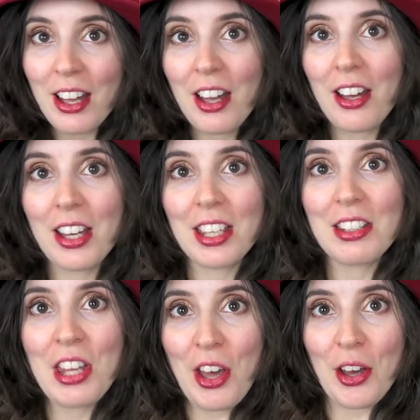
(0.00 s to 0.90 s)
I
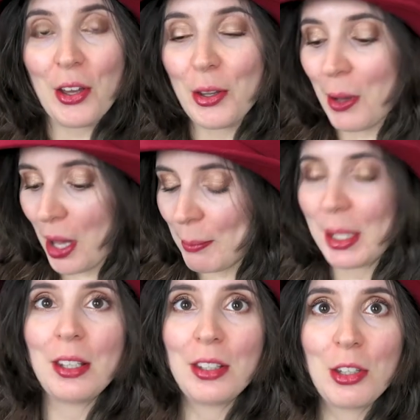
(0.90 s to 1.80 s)
know. I
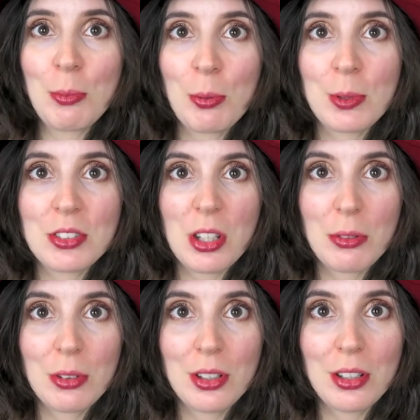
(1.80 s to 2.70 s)
mean, you probably
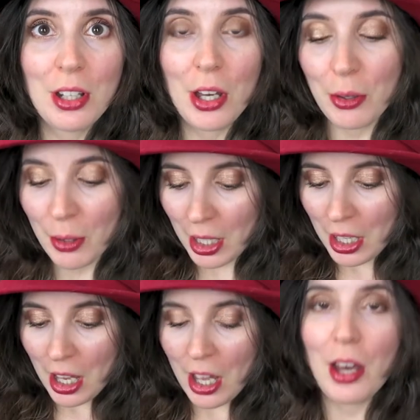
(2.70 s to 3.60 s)
don't know.
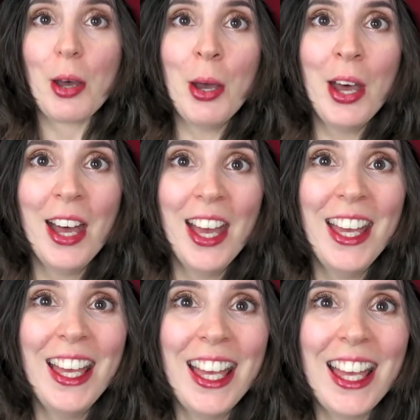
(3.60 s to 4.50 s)
I
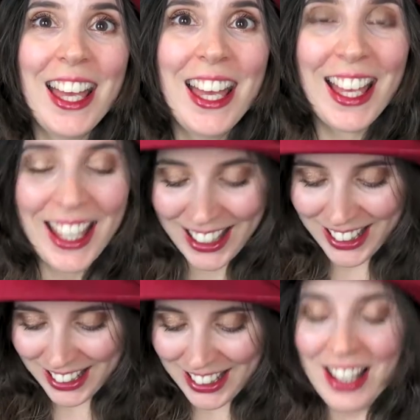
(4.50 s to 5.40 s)

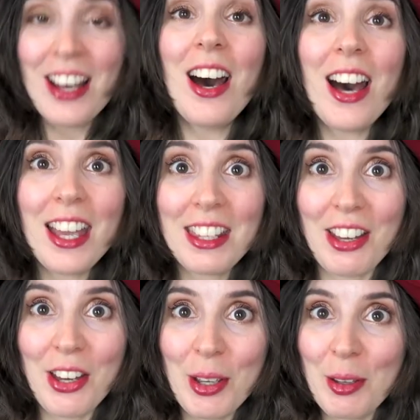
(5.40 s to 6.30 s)

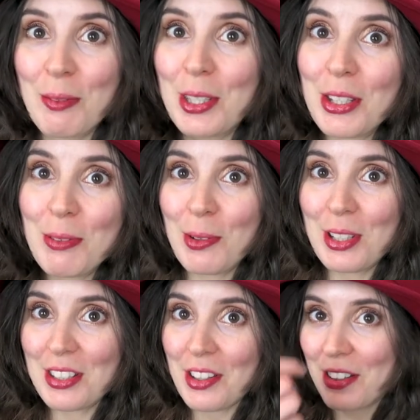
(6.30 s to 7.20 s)
know, but you
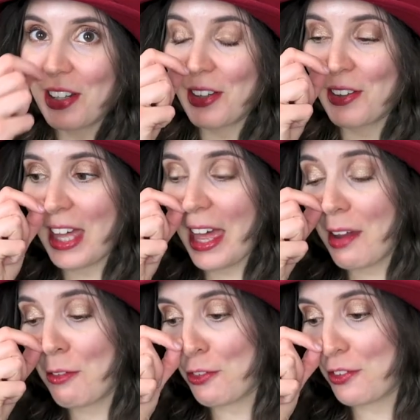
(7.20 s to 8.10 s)
probably don't know that
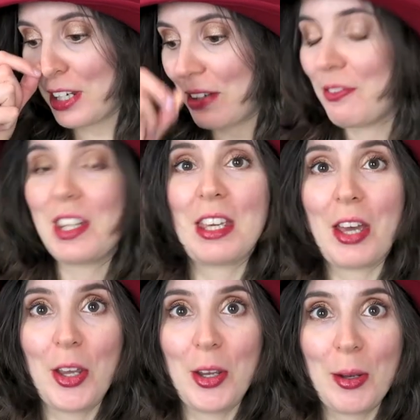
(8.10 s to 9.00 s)
every
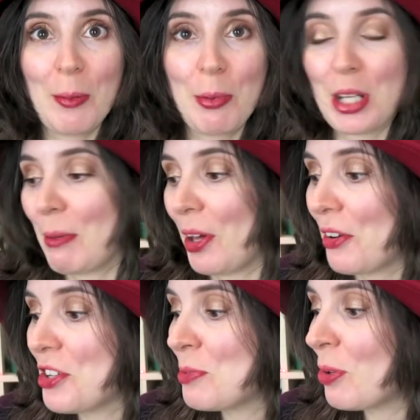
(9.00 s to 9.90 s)
video, pretty
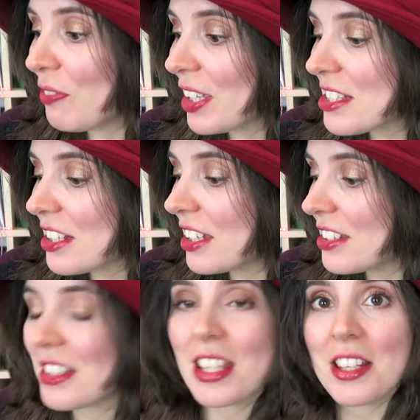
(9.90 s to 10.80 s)
much previously
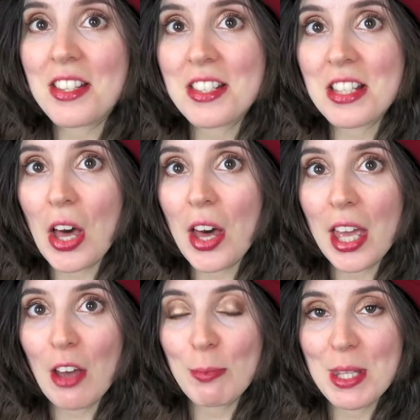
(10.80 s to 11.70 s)
to this, I
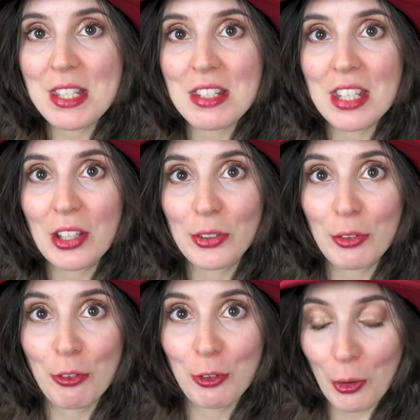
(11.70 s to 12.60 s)
have been sitting on
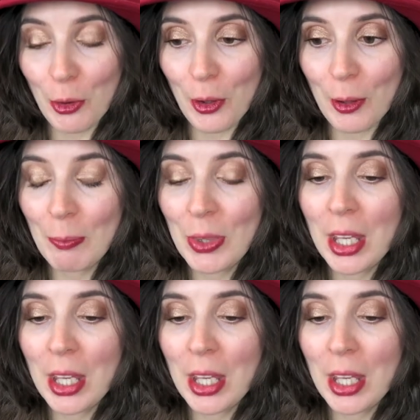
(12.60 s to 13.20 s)
the floor.